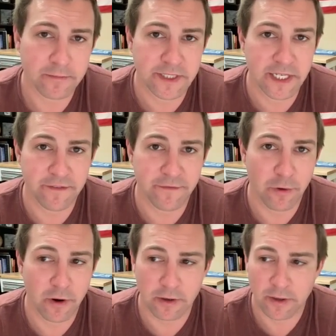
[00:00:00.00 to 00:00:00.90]
seed
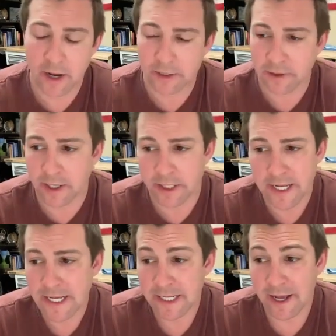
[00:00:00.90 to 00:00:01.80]
for on contract.
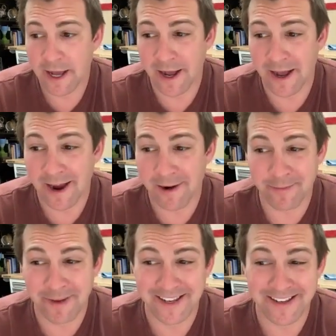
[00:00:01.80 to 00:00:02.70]
I would
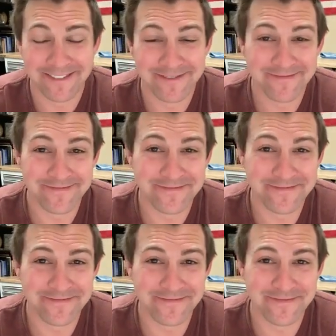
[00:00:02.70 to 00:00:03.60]
be
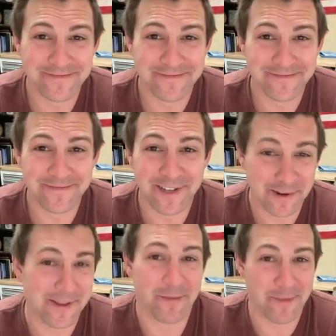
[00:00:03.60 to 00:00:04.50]

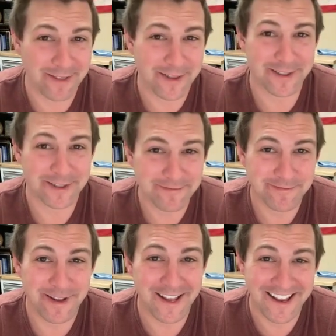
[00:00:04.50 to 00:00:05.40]
telling them about this
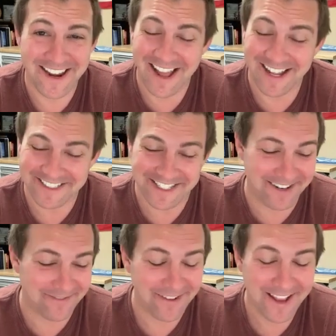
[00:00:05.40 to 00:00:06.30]
and asking
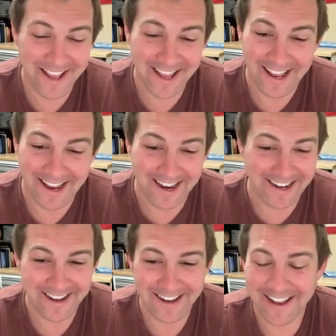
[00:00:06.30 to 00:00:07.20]
them,
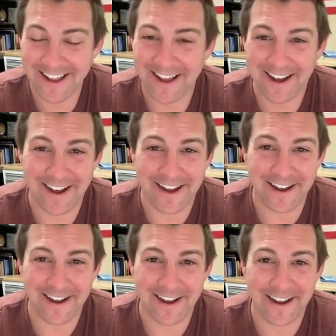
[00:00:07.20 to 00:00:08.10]
hey,
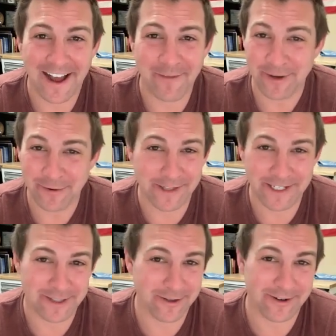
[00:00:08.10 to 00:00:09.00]
I'm doing
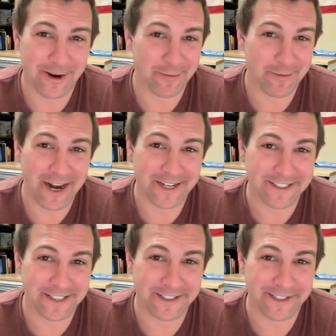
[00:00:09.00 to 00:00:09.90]
these low carbon
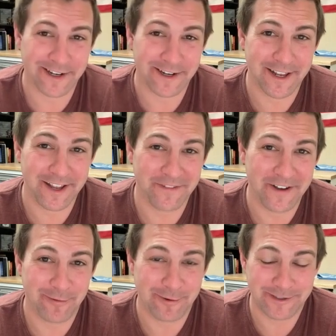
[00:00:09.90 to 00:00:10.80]
practices. And if
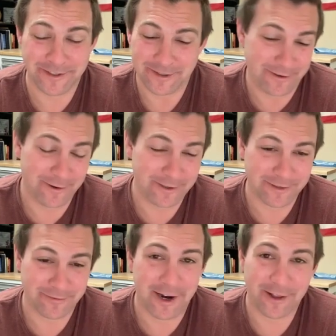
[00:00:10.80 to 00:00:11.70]
I was to grow
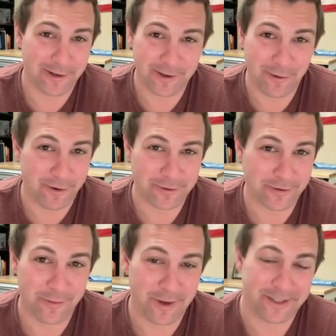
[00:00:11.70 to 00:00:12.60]
just regular corn or
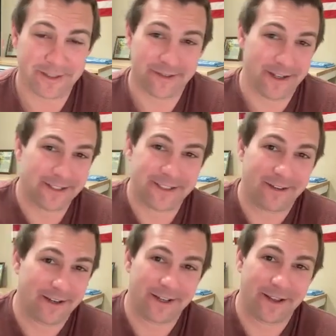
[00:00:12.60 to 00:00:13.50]
soybeans and
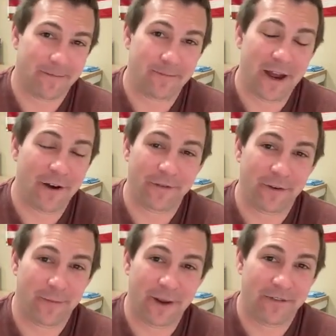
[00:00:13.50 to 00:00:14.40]
sell it into the
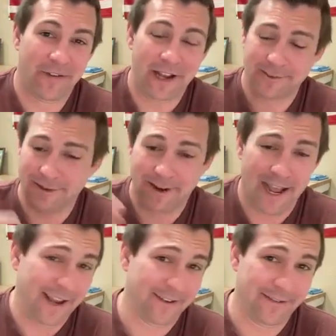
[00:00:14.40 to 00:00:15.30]
biofuel manufacturer,
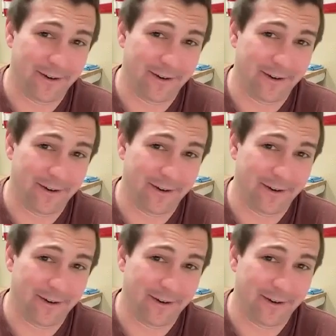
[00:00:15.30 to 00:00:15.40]
I could